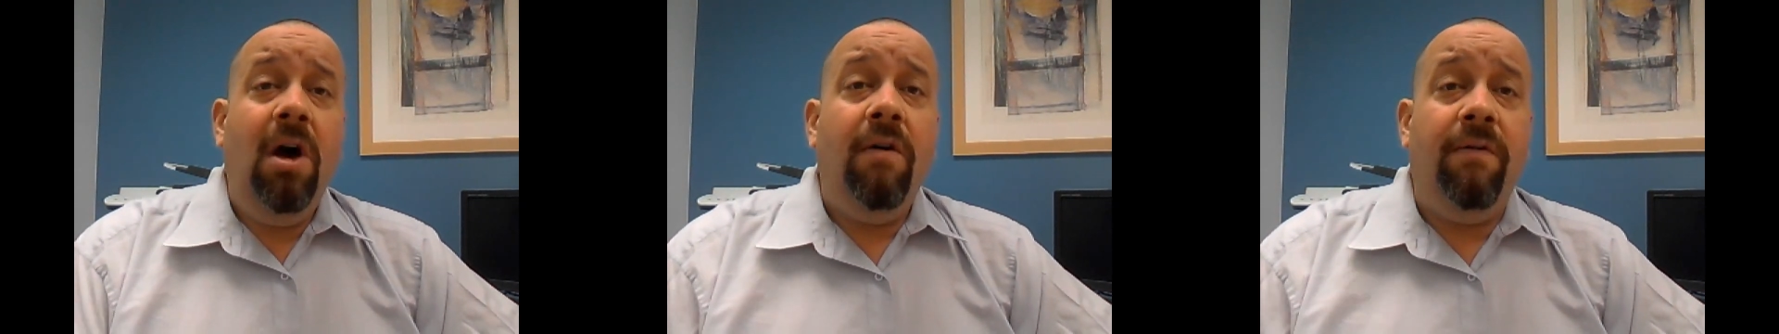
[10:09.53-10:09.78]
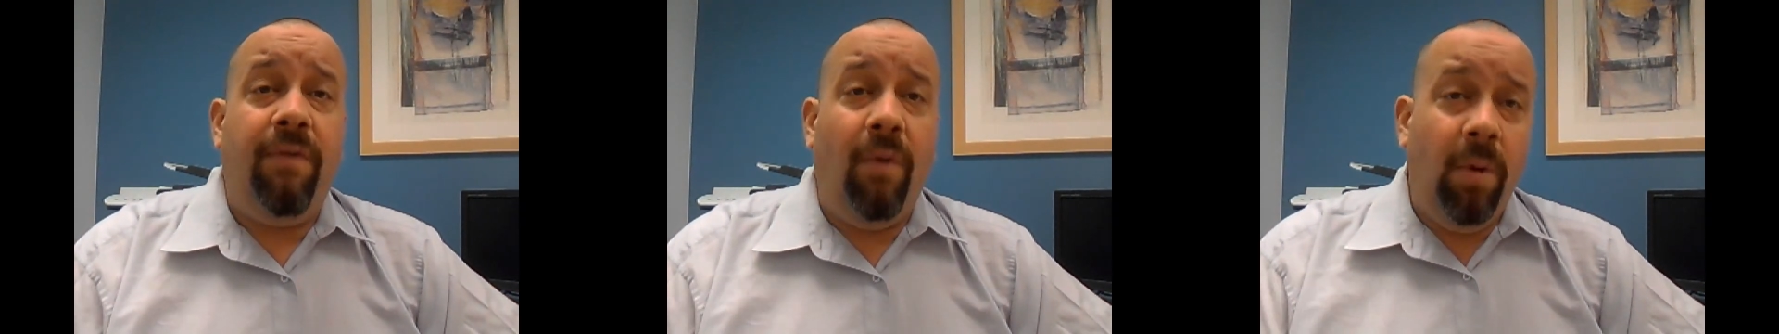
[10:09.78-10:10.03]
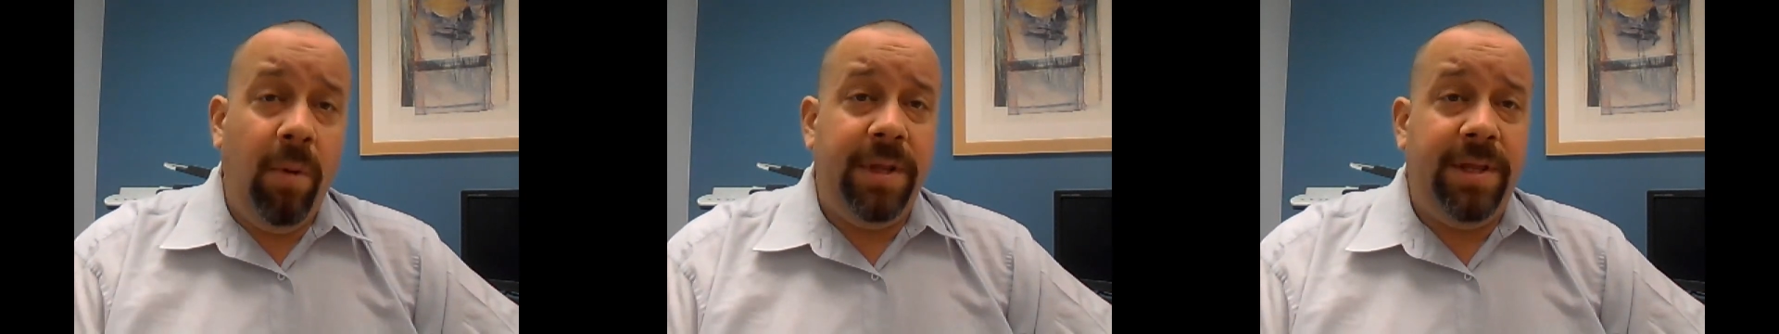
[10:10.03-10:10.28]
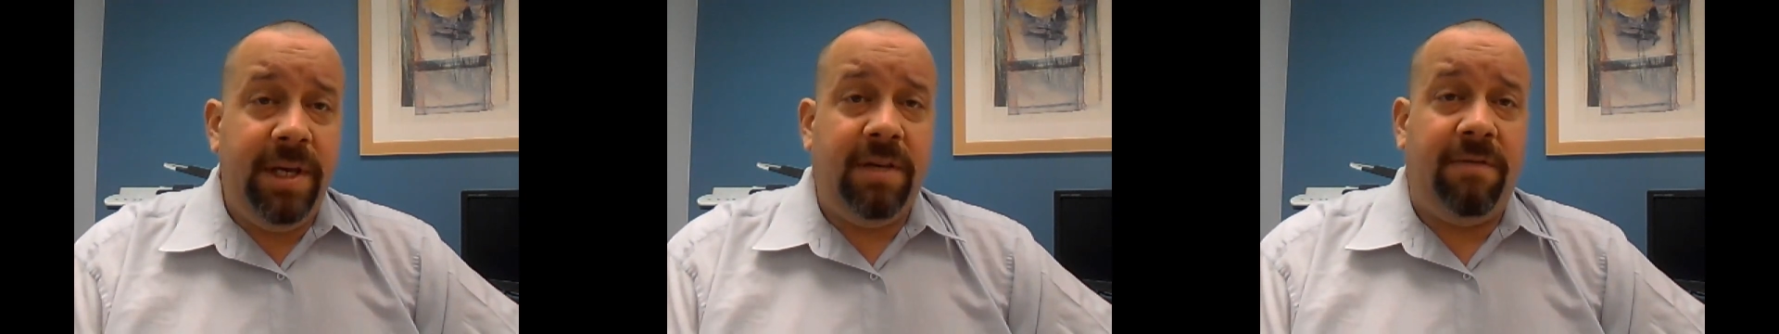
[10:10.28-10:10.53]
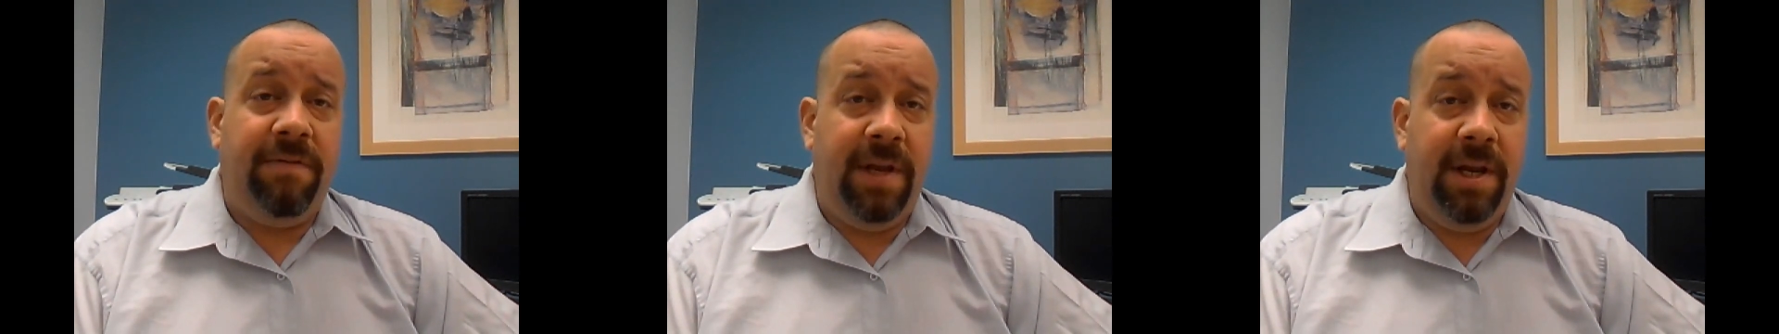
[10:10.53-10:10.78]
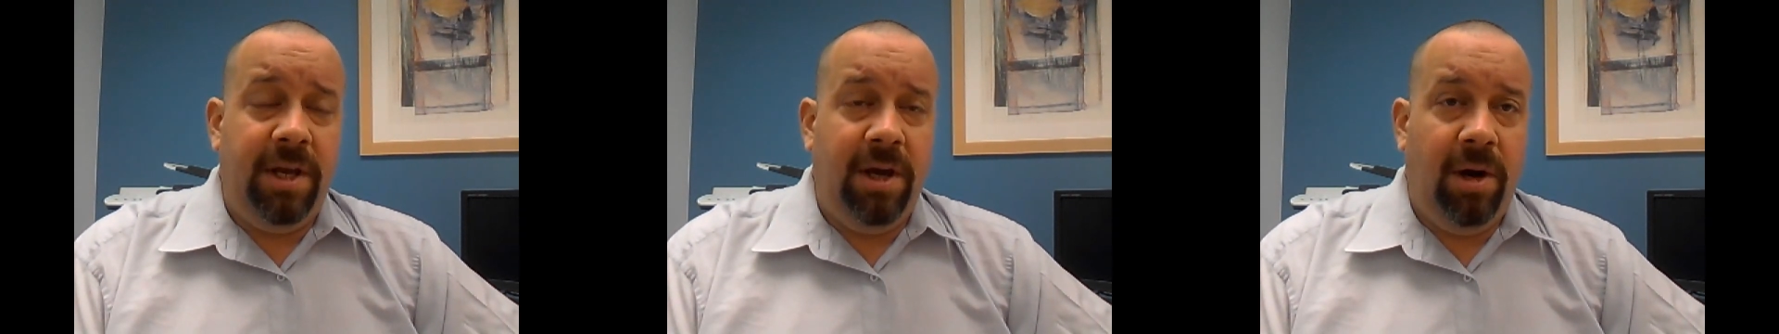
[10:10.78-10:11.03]
forward this
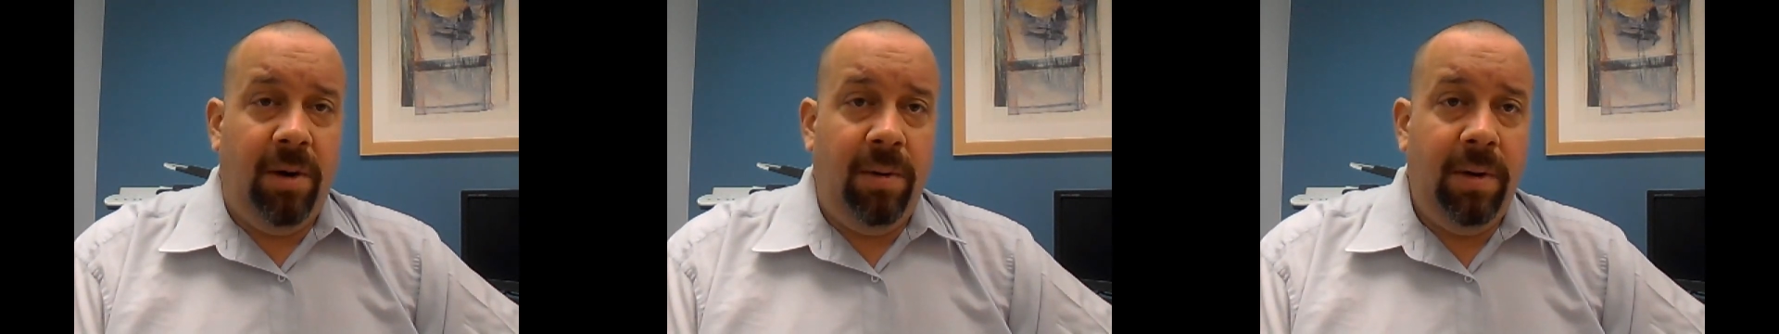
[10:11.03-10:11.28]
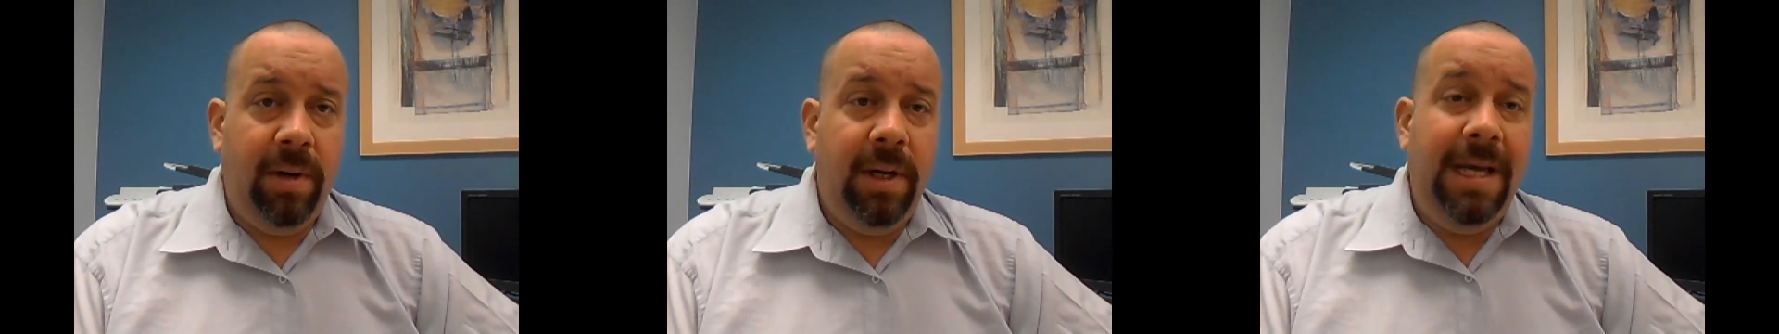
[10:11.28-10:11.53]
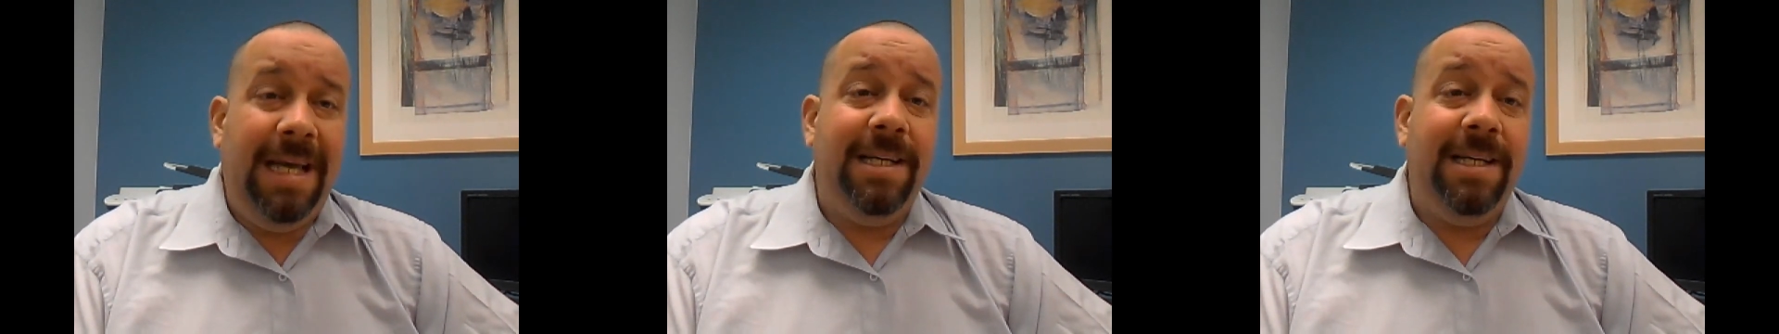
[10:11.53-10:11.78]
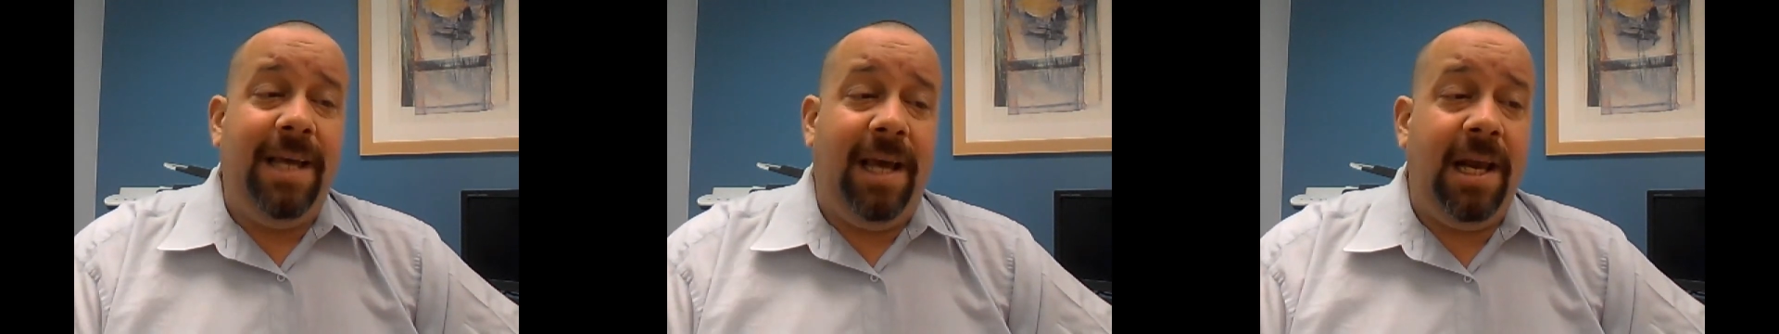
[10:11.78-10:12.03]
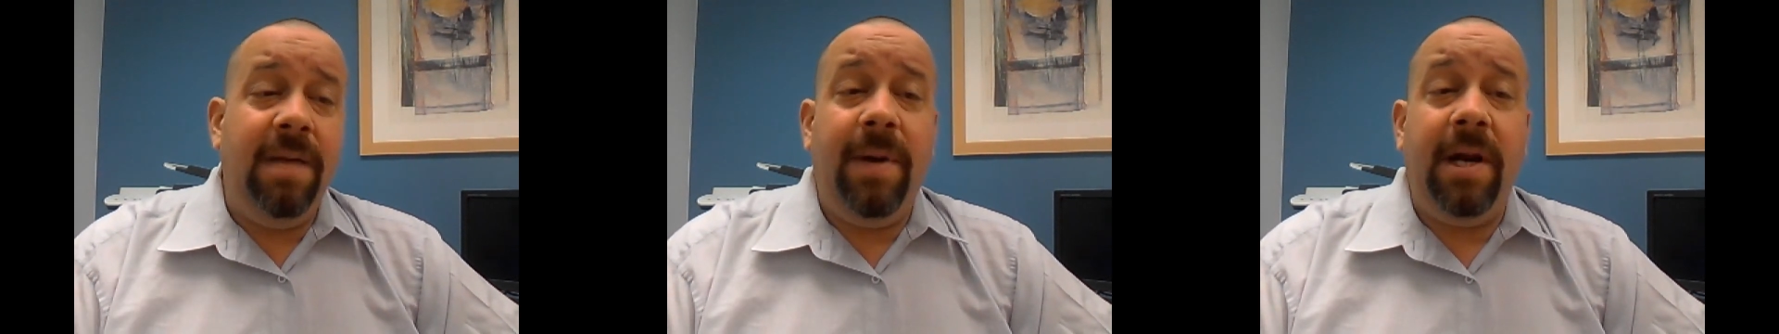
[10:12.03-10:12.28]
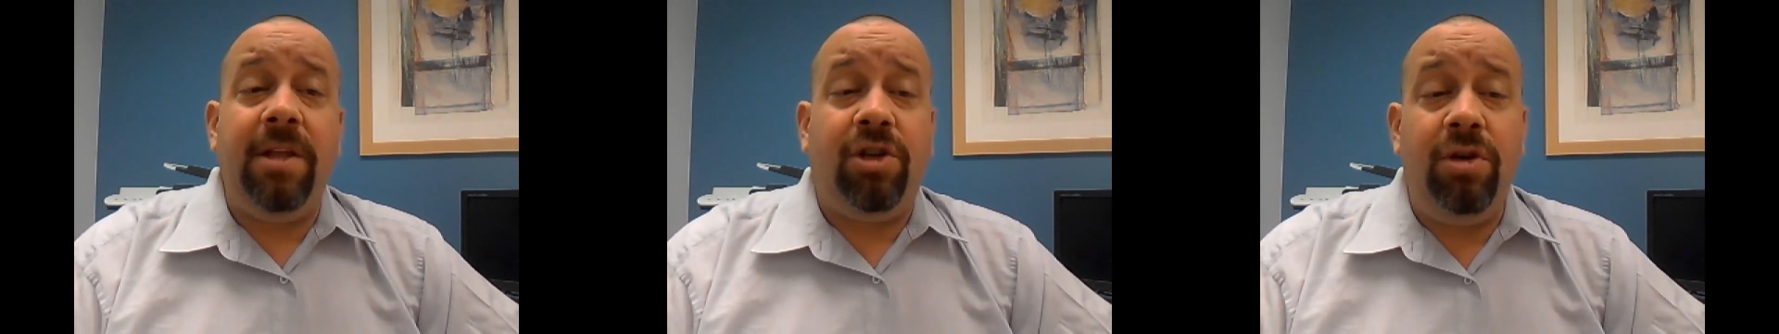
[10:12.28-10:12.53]
video to
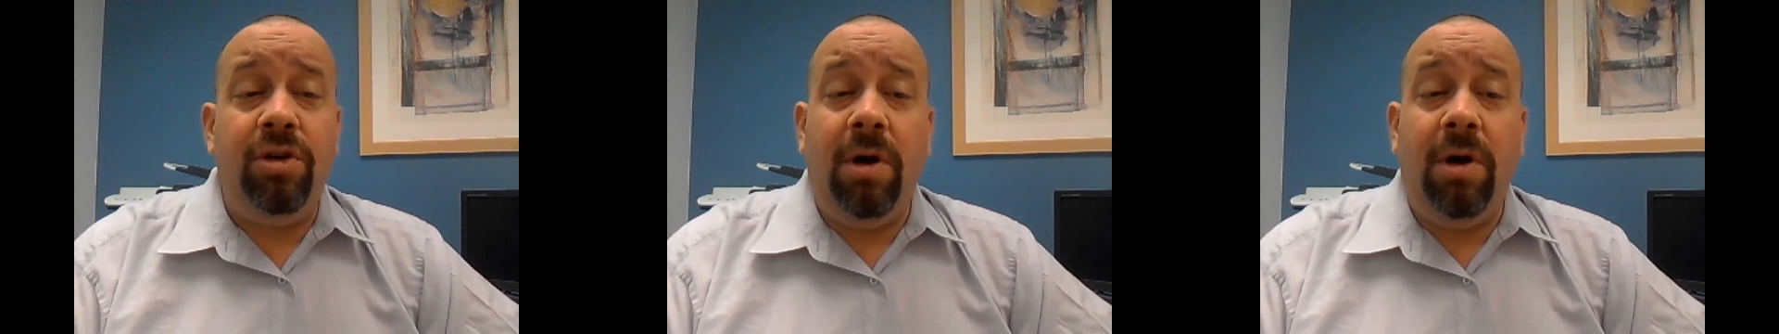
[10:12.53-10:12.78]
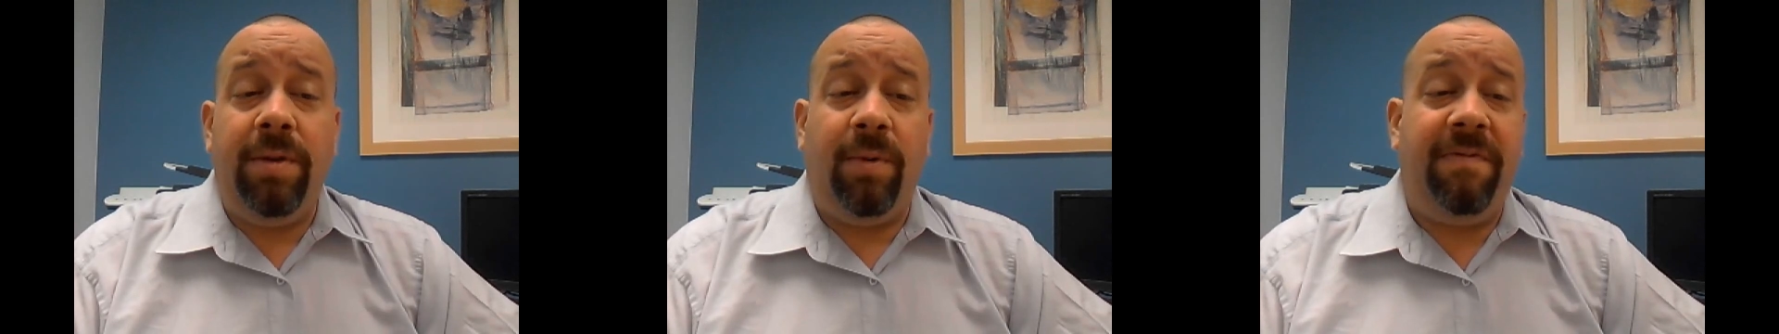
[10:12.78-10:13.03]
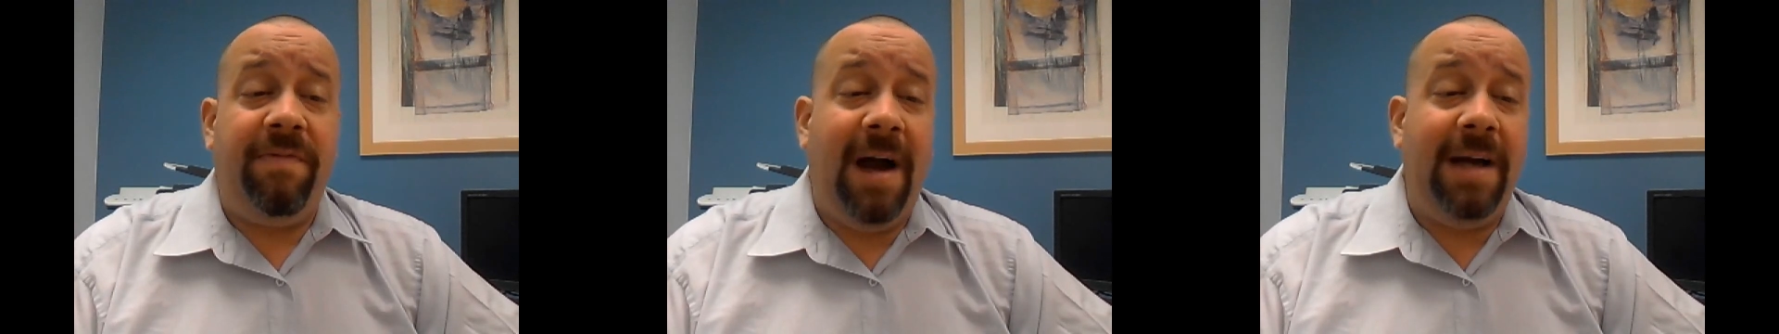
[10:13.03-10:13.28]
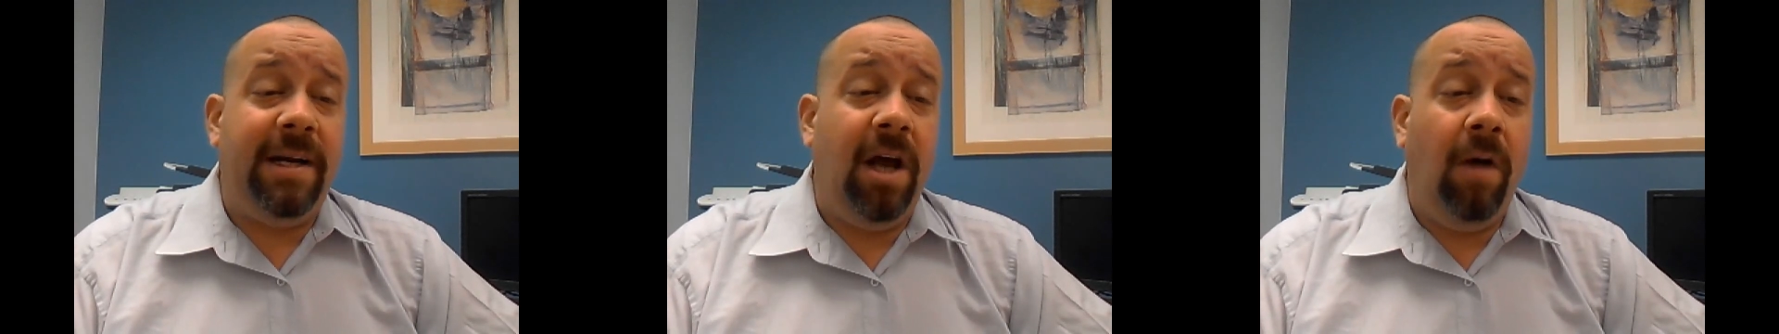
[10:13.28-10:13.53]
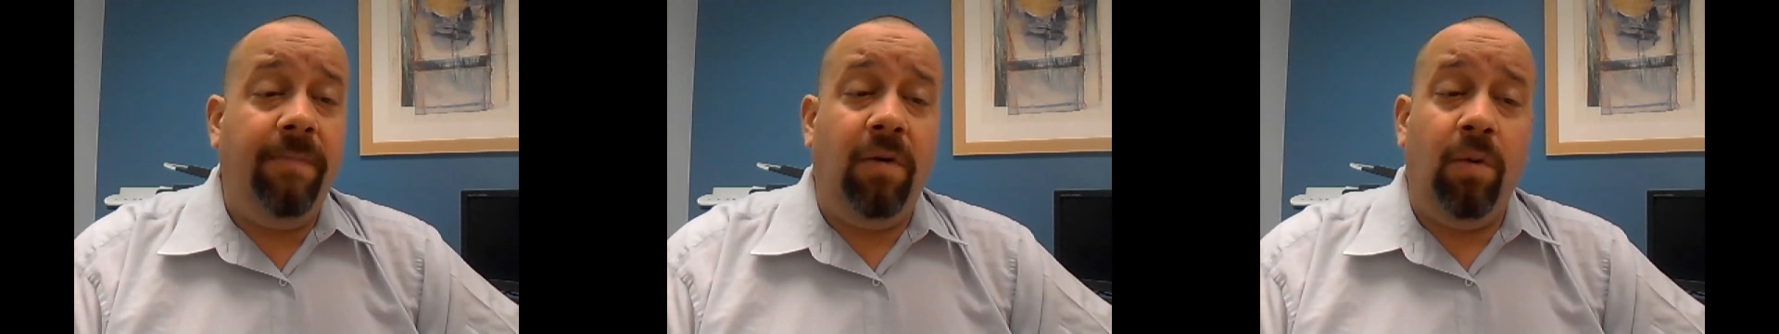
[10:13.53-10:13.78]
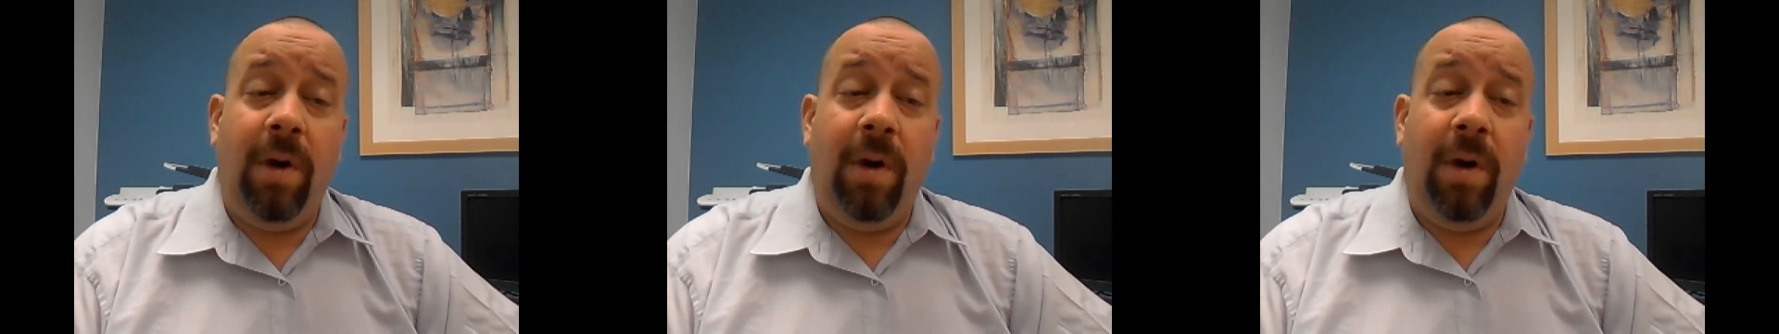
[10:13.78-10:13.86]
anybody that you know that would find it helpful,